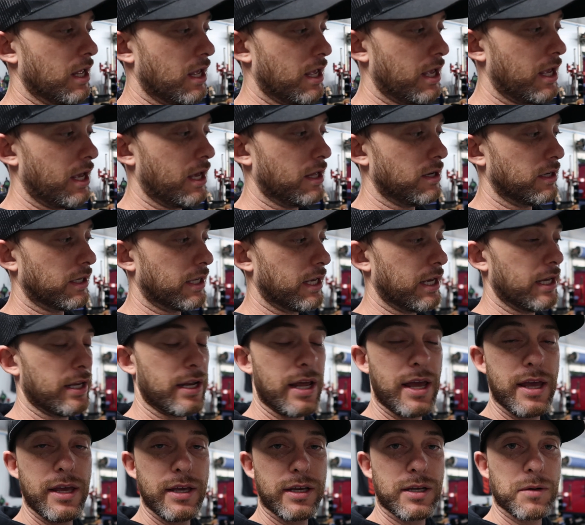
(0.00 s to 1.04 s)
and
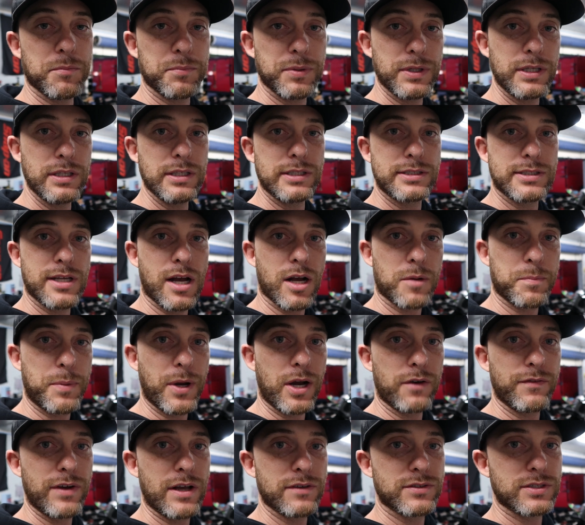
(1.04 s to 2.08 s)
again, a completely stock
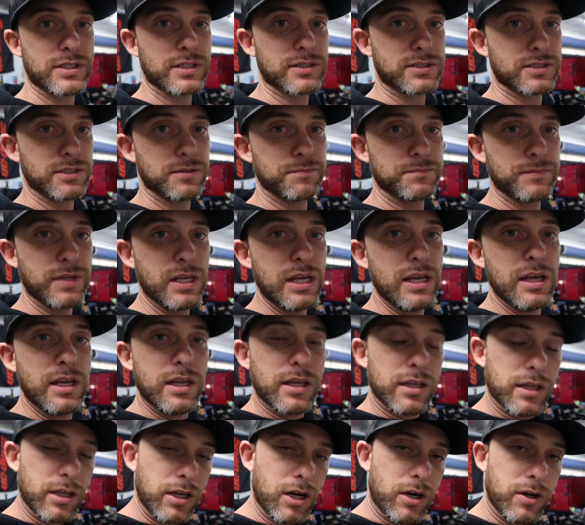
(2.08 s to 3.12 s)
pair valve system.
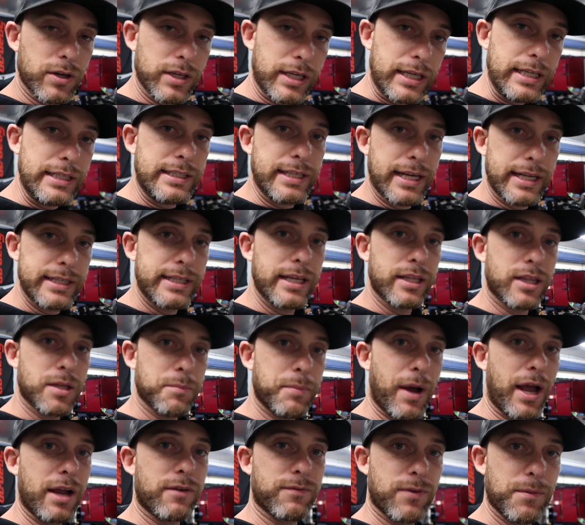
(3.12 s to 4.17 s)
You know, he did get the
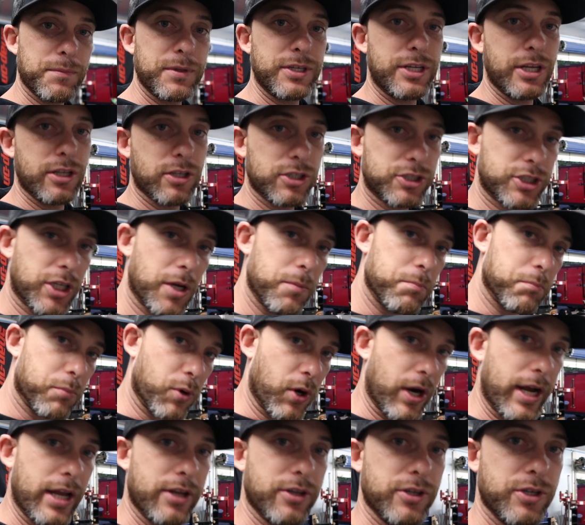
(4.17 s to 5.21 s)
bike from the dealership,
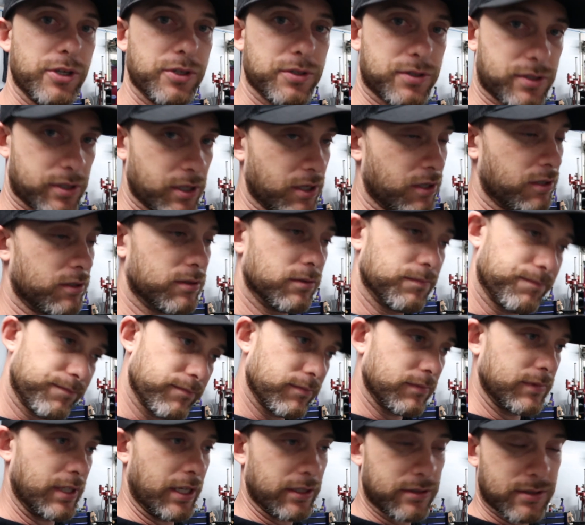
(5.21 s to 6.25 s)
brand new, so
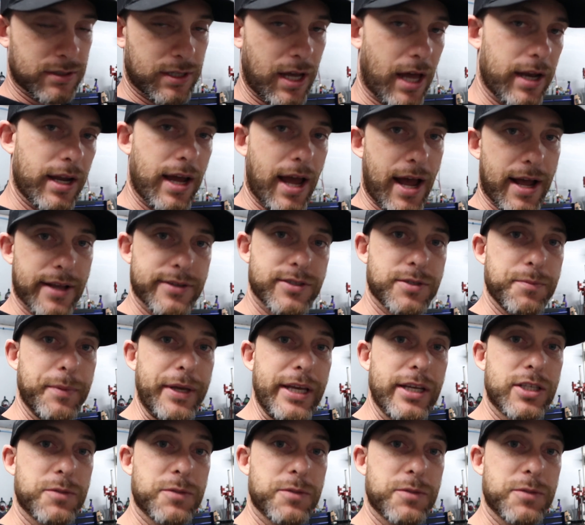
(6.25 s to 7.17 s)
it's kind of as to be